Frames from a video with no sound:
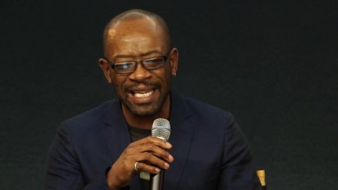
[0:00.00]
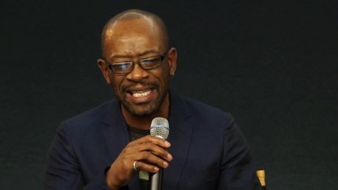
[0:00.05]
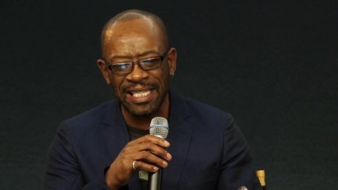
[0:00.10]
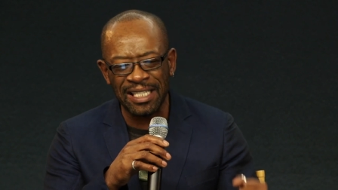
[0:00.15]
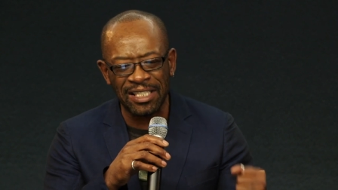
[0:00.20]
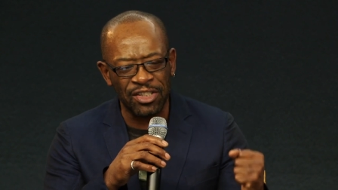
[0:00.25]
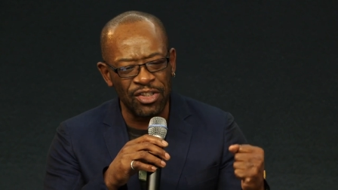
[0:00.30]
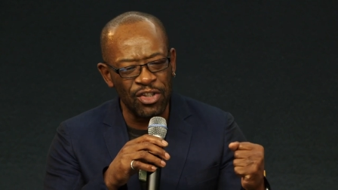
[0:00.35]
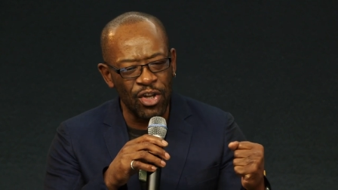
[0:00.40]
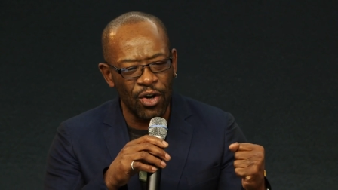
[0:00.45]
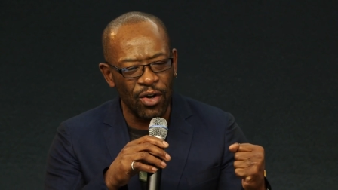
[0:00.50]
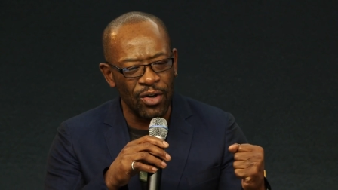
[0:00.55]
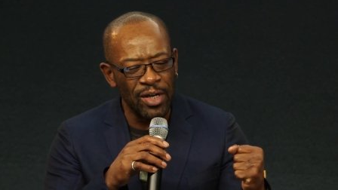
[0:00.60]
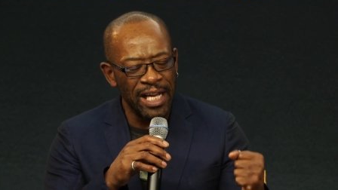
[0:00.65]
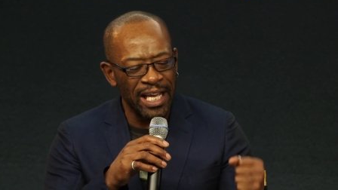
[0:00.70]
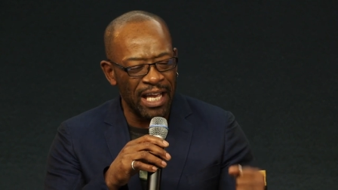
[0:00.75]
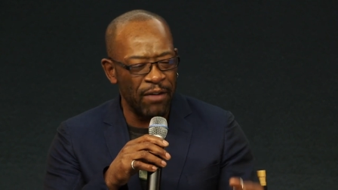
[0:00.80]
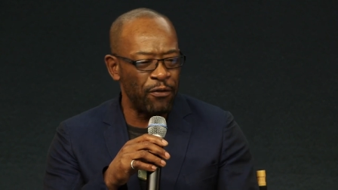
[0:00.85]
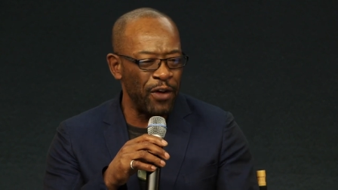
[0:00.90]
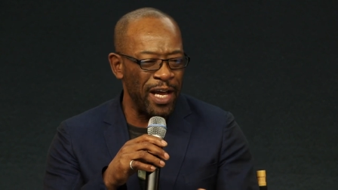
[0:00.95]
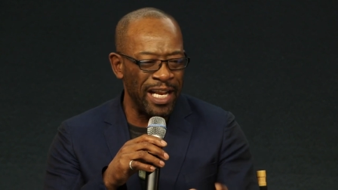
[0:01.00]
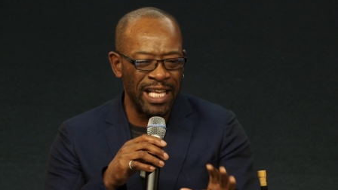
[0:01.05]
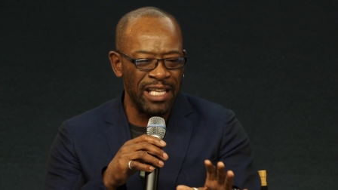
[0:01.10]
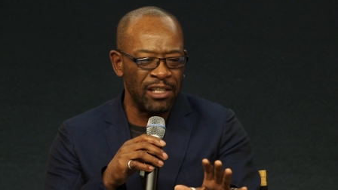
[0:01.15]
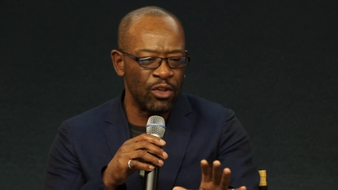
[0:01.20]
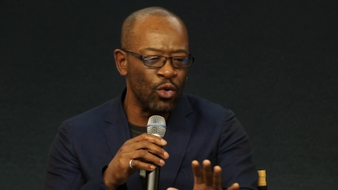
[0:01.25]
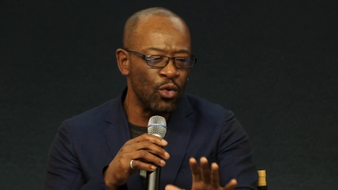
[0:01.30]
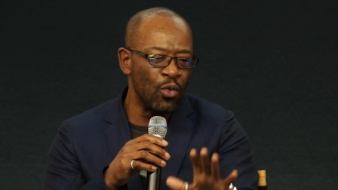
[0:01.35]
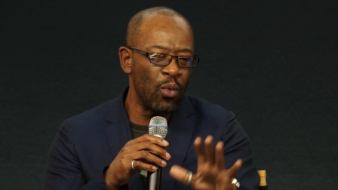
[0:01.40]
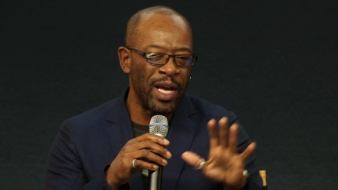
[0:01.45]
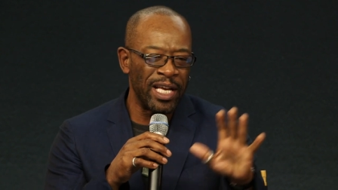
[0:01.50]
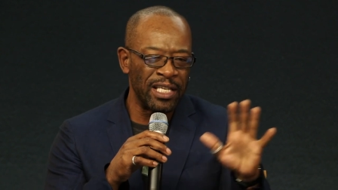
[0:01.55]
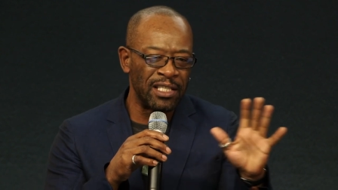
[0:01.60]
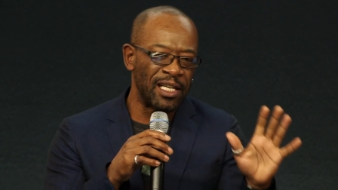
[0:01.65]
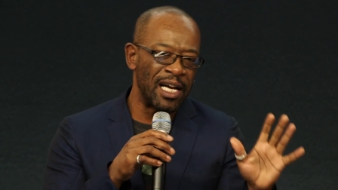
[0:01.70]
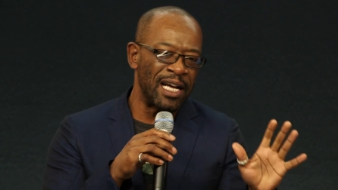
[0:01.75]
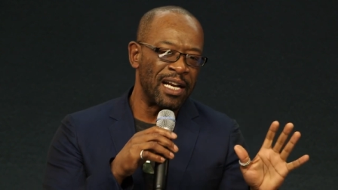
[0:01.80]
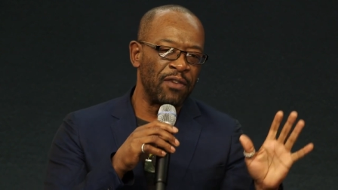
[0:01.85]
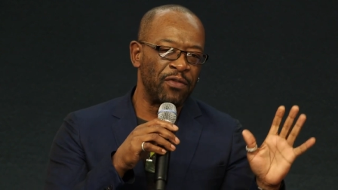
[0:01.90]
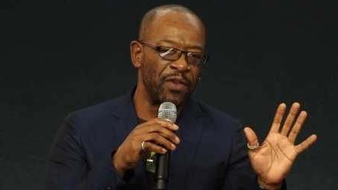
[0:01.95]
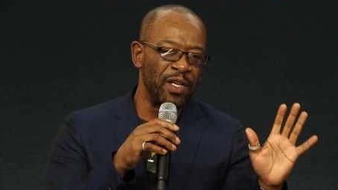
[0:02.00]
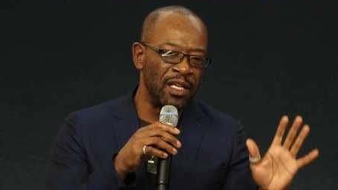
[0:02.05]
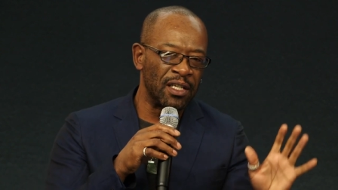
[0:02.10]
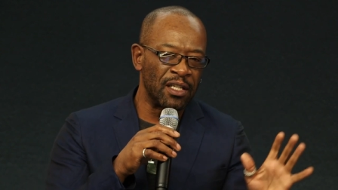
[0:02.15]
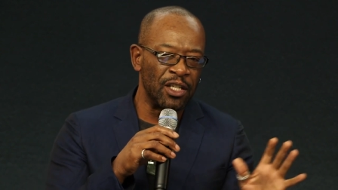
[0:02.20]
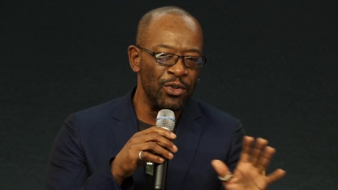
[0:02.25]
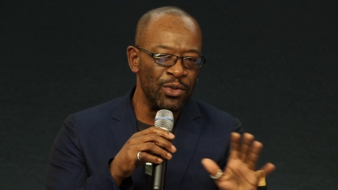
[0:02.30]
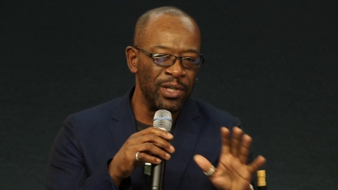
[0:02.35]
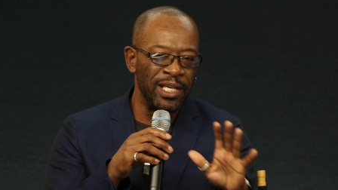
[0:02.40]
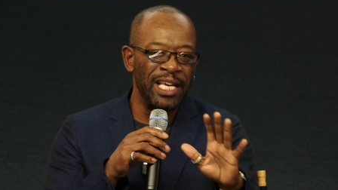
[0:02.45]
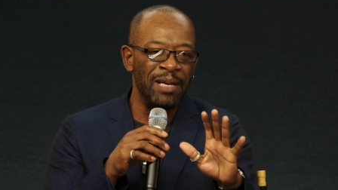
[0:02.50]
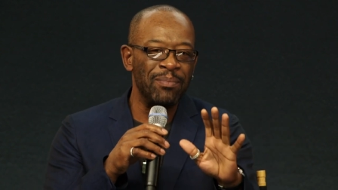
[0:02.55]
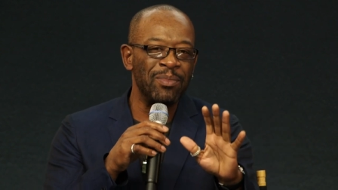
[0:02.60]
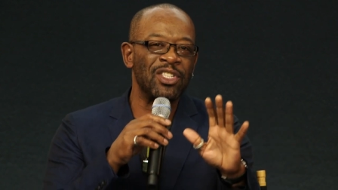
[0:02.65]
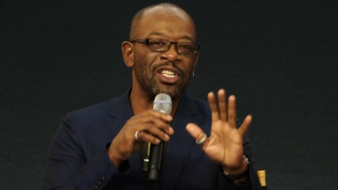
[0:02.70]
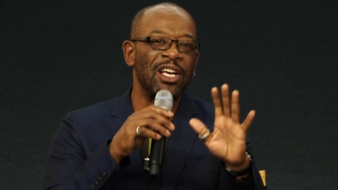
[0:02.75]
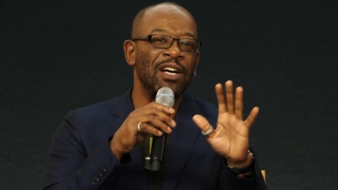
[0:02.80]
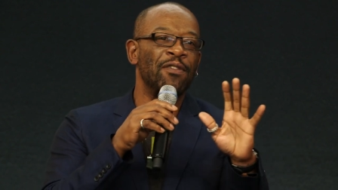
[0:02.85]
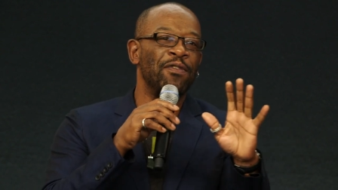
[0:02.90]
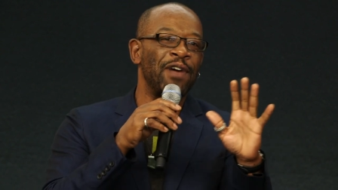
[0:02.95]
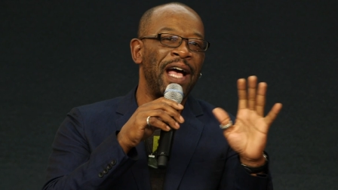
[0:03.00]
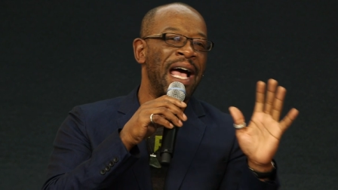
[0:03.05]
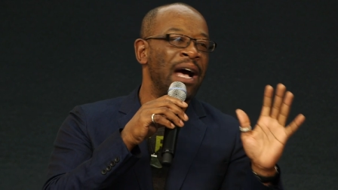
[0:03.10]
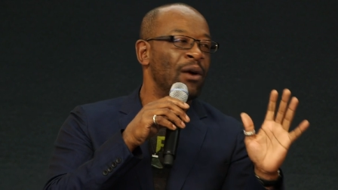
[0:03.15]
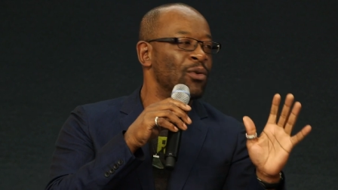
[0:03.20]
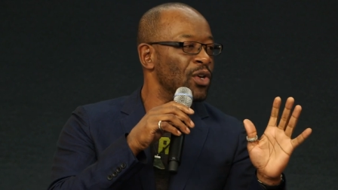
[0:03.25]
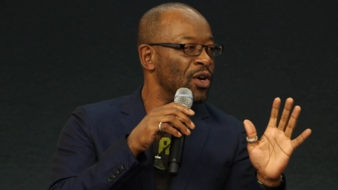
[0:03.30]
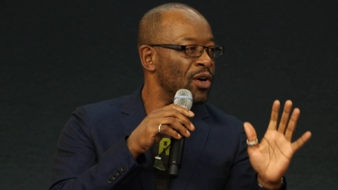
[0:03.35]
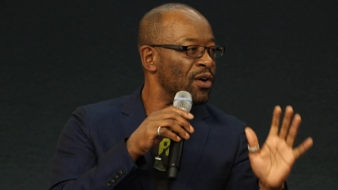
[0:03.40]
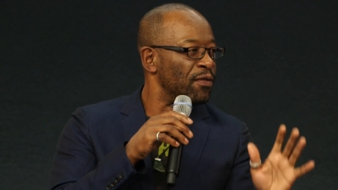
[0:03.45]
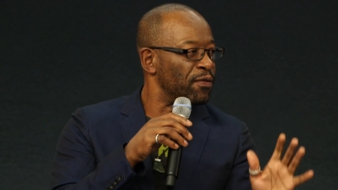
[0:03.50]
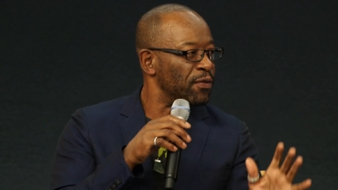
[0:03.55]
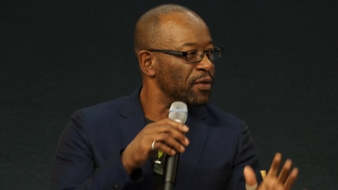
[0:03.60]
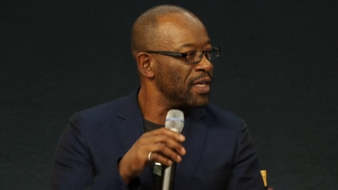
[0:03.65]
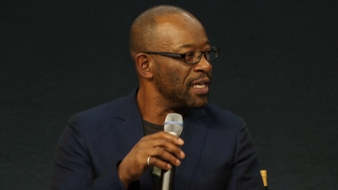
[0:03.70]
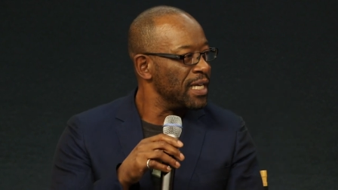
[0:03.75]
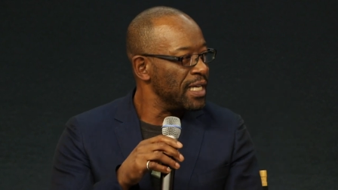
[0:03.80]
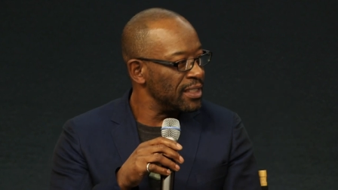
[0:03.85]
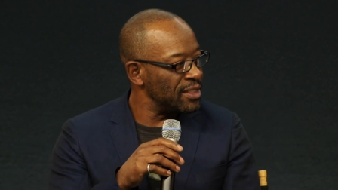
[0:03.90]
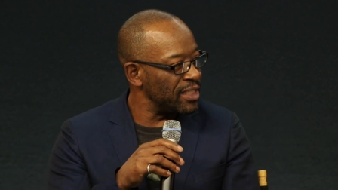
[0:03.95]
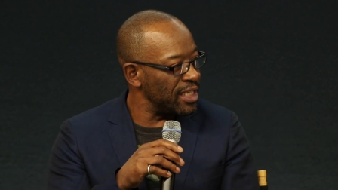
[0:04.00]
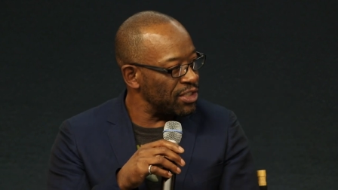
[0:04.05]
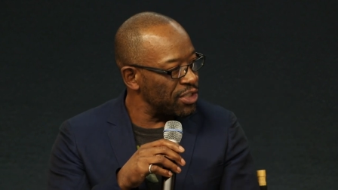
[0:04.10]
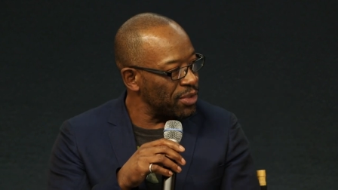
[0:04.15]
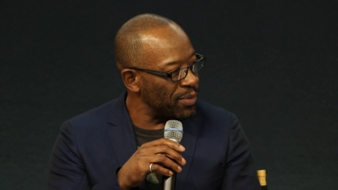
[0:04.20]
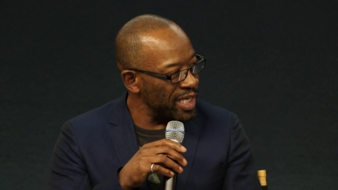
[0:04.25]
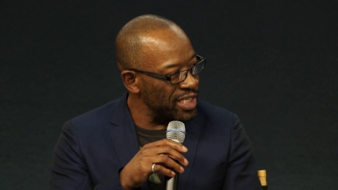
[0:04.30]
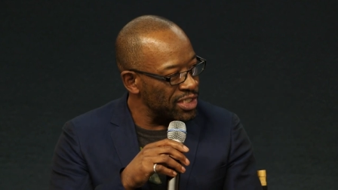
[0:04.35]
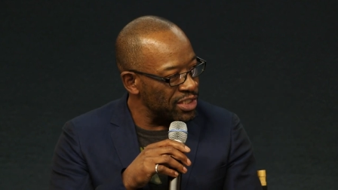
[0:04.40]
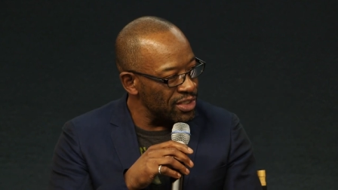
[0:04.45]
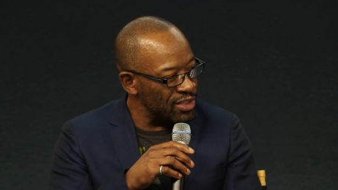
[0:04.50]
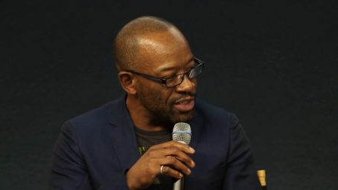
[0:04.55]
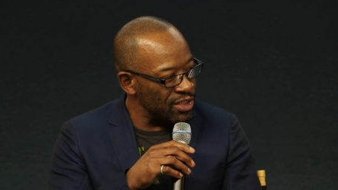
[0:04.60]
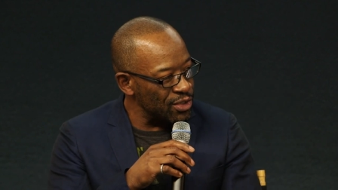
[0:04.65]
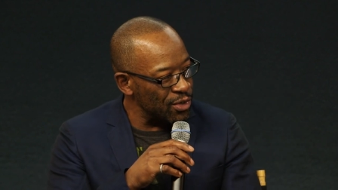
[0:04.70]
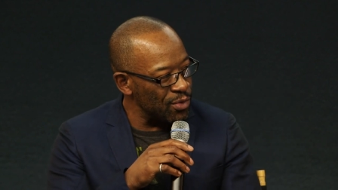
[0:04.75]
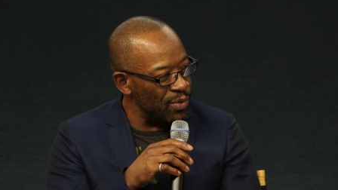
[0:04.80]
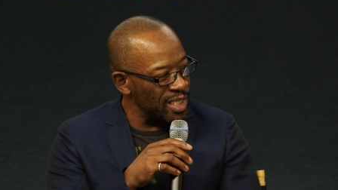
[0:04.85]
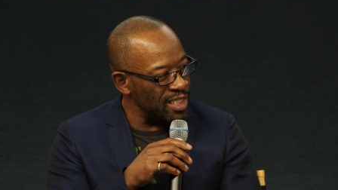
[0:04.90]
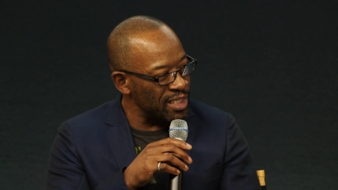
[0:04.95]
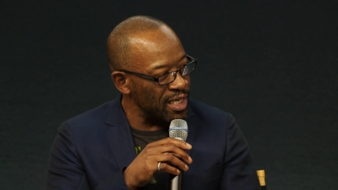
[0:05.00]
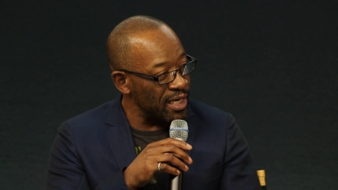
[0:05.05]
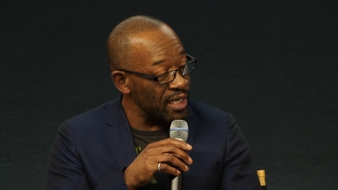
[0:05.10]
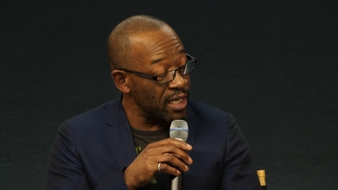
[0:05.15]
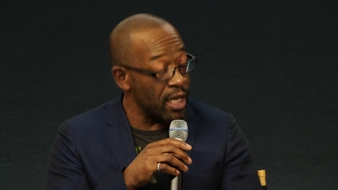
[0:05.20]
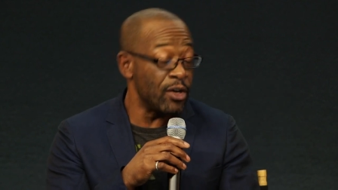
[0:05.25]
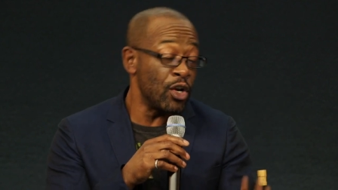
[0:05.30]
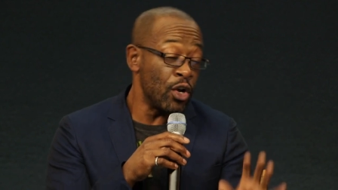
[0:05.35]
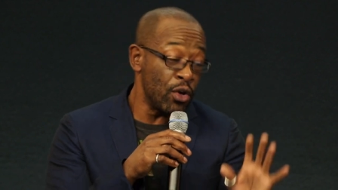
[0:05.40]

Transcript: He's not, in fact, he's always kind of including himself out of situations is always kind of going,